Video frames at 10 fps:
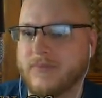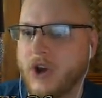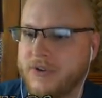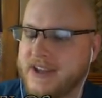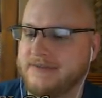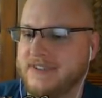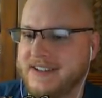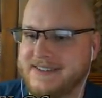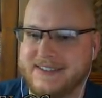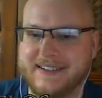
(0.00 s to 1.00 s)
Okay,
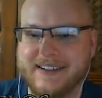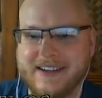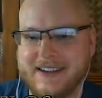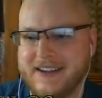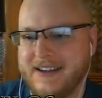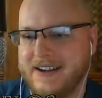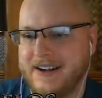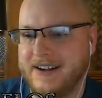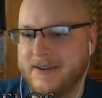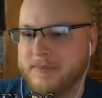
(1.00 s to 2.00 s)
excellent.
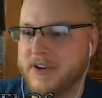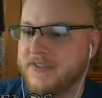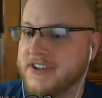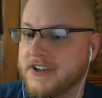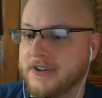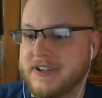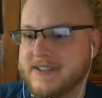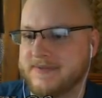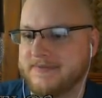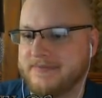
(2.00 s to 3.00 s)
But if you do, he's
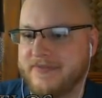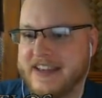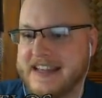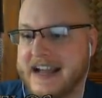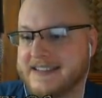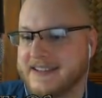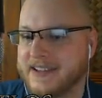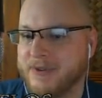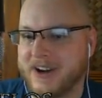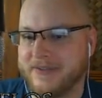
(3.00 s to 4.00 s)
fantastic.
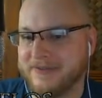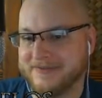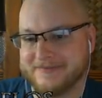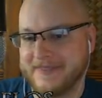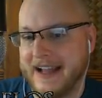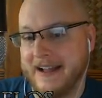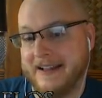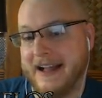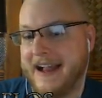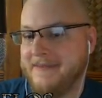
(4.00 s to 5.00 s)

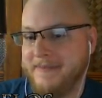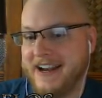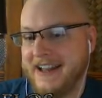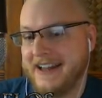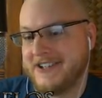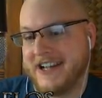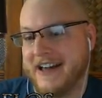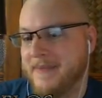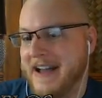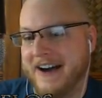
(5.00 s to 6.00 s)
I gotta shout
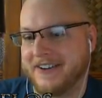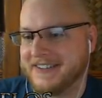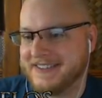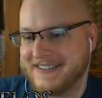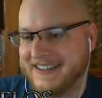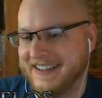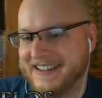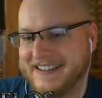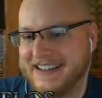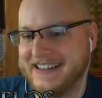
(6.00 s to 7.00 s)
him out because
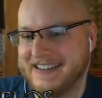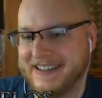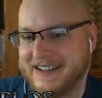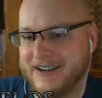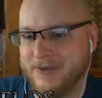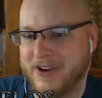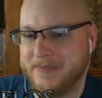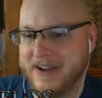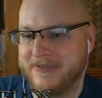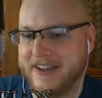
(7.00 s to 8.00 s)
he did one of
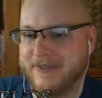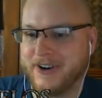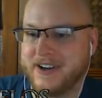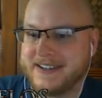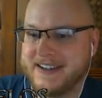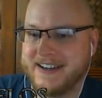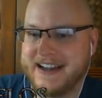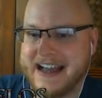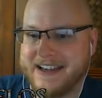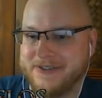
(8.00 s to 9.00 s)
my favorite
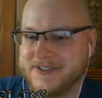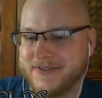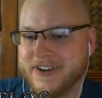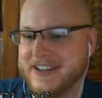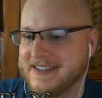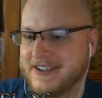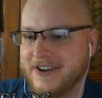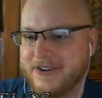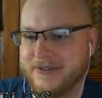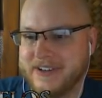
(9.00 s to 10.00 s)
add-ons for
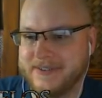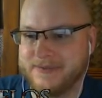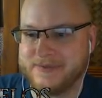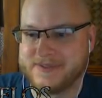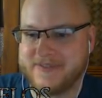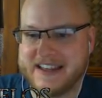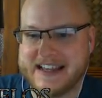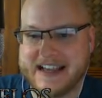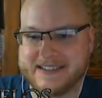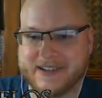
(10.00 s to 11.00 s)
ESO, and he was
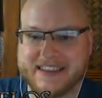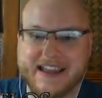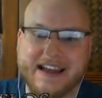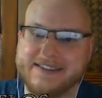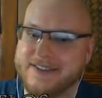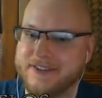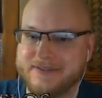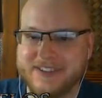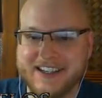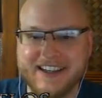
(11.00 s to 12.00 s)
fantastic at that. So
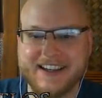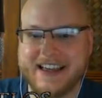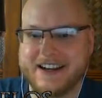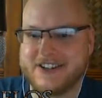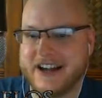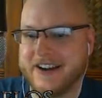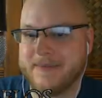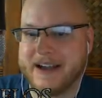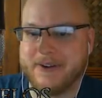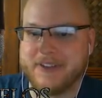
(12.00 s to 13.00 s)
gotta shout him
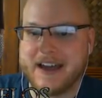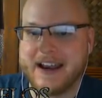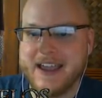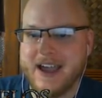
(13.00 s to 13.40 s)
out with that.